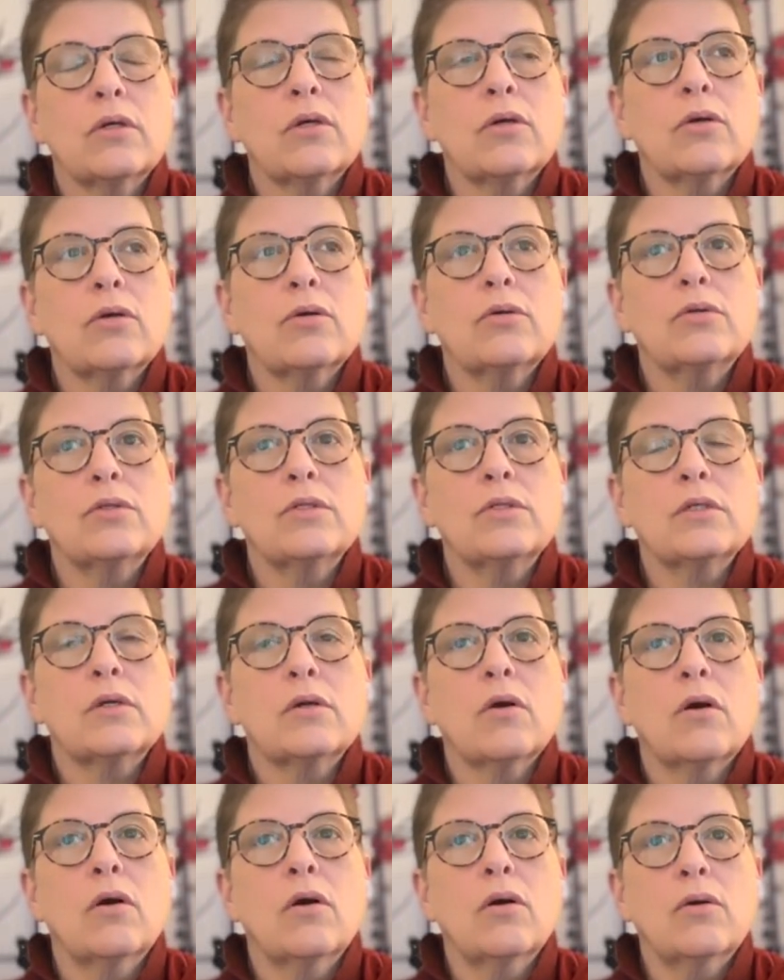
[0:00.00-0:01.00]
it goes in
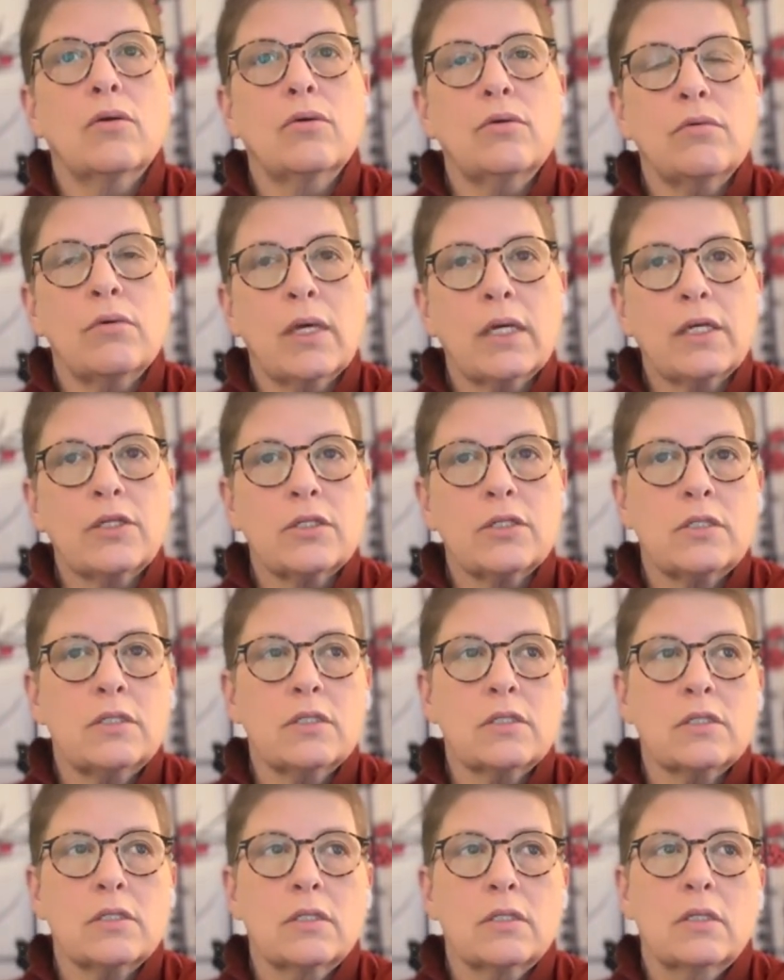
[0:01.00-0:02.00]
all
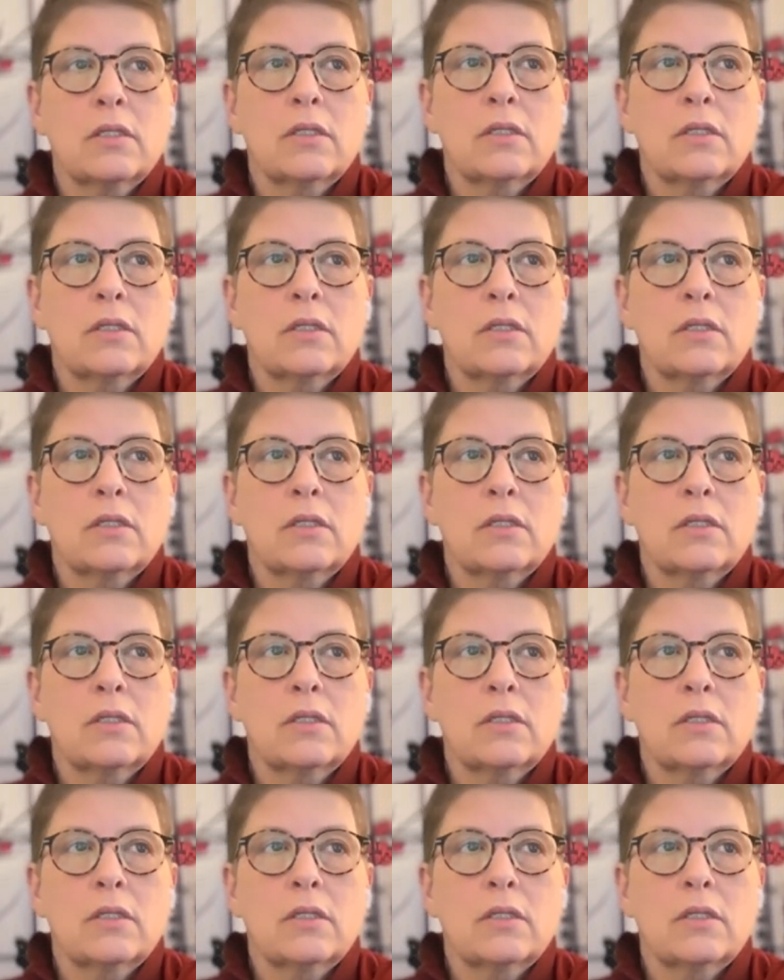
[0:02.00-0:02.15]
directions,